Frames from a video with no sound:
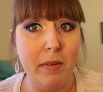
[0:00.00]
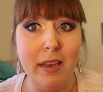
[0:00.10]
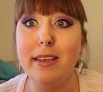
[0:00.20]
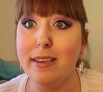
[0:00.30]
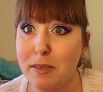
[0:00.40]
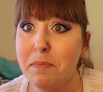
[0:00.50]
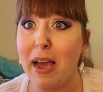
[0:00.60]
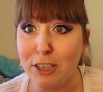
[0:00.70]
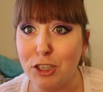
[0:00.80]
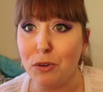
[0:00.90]
it is
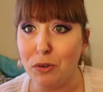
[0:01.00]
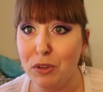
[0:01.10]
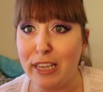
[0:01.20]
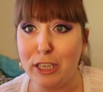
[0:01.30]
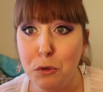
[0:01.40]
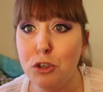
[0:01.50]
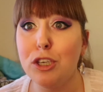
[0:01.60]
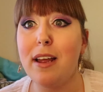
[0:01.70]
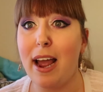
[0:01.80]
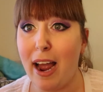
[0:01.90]
magical. You
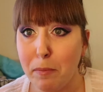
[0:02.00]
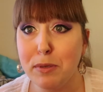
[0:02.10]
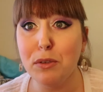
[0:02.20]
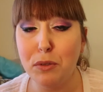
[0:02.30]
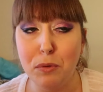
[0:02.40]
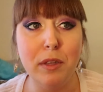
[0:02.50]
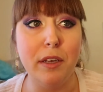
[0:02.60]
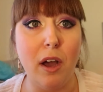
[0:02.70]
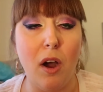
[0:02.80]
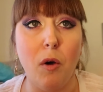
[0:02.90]
should absolutely
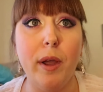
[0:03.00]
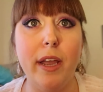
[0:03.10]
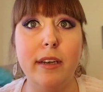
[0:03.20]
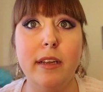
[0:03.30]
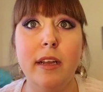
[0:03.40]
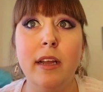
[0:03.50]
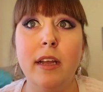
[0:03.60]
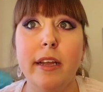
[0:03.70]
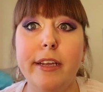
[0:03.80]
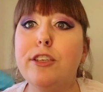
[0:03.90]
go. It
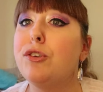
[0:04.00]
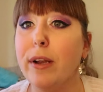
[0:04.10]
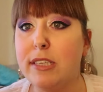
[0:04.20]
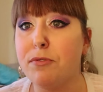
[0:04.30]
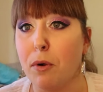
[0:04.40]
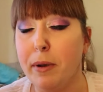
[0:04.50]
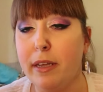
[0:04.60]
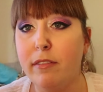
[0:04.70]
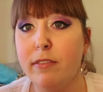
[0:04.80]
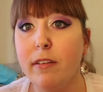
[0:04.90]
is
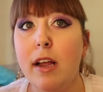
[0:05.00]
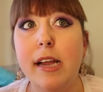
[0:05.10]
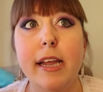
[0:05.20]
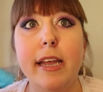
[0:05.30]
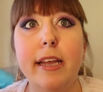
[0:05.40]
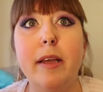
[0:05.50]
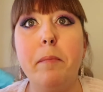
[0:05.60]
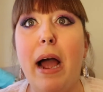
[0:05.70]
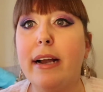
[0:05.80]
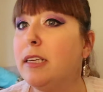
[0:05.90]
transformative. It
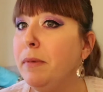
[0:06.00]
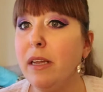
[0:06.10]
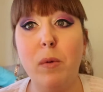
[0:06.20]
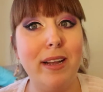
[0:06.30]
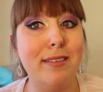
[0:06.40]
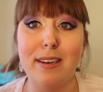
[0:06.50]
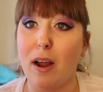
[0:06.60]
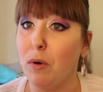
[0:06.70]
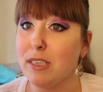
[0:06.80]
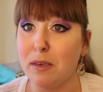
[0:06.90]
impacted me in ways that
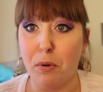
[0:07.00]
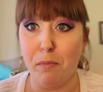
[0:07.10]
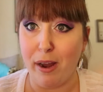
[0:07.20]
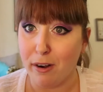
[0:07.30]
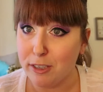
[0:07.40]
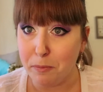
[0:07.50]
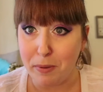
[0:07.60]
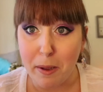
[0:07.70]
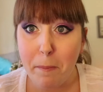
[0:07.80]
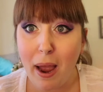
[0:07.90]
I wasn't prepared to
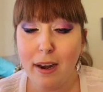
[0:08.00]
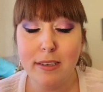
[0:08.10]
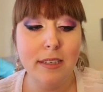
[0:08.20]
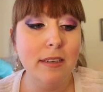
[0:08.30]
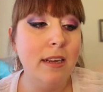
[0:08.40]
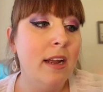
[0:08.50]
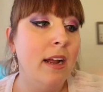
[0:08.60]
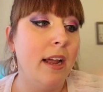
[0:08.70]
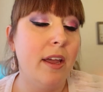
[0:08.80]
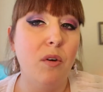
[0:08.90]
be impacted.
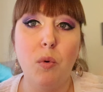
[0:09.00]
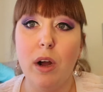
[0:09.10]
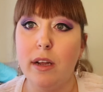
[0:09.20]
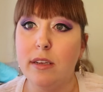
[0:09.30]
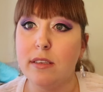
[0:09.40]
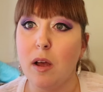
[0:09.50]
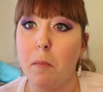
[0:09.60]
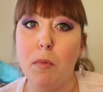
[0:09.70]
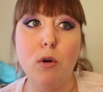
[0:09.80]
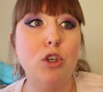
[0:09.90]
It was
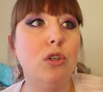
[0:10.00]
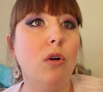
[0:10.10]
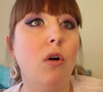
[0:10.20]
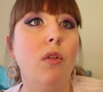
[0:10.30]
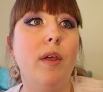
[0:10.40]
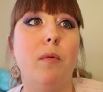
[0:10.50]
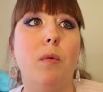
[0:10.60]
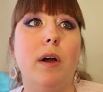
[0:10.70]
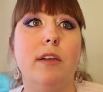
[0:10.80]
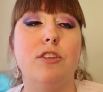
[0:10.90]
emotional. It
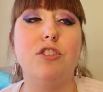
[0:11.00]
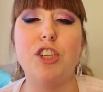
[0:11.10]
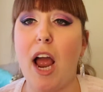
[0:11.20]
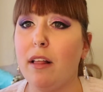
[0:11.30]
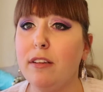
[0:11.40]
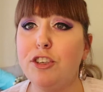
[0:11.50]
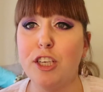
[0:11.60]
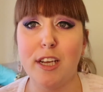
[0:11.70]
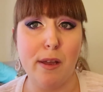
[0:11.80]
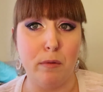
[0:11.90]
was
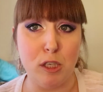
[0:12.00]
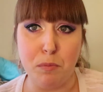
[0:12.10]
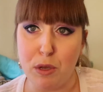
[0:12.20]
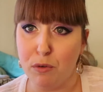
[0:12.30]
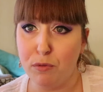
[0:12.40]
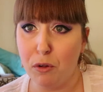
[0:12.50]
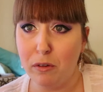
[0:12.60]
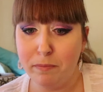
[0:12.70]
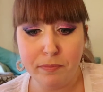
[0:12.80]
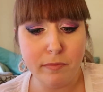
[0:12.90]
challenging. It was
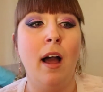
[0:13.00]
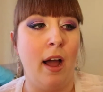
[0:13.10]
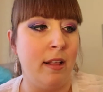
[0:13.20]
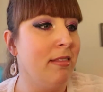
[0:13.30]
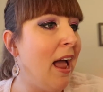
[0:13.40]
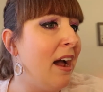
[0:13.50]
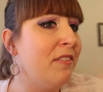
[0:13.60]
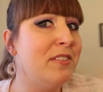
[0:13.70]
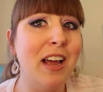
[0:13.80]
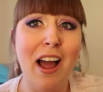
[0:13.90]
beautiful. I
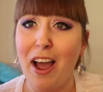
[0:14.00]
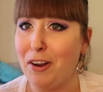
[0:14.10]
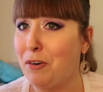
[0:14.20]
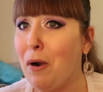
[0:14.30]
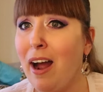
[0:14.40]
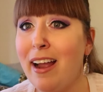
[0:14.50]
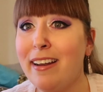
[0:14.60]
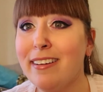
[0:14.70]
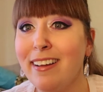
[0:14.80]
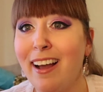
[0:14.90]
laughed. I
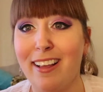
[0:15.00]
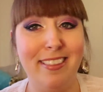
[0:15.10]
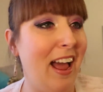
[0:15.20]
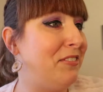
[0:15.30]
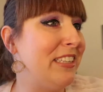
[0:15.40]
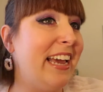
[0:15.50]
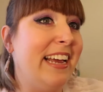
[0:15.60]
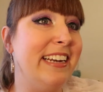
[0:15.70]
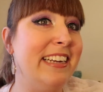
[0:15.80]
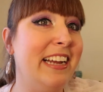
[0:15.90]
cried. I laughed
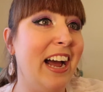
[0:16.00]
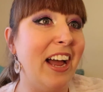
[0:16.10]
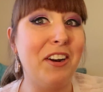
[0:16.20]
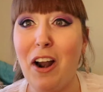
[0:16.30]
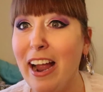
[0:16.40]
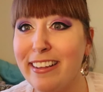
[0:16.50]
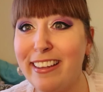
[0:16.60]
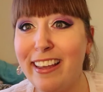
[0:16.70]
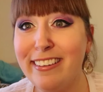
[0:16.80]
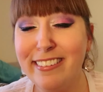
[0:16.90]
again. I cried
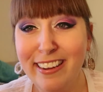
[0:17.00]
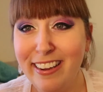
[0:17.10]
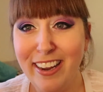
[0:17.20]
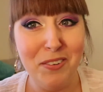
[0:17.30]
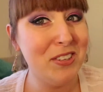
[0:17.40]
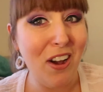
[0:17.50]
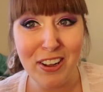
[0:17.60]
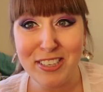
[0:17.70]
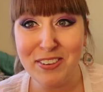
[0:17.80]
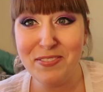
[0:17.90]
again. It was
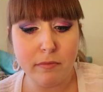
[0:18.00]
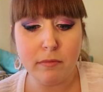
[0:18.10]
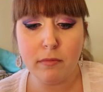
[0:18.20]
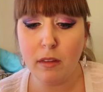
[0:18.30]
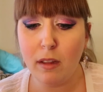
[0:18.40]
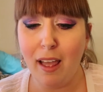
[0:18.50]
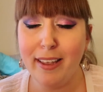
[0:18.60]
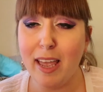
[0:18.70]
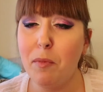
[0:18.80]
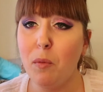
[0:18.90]
awesome. I came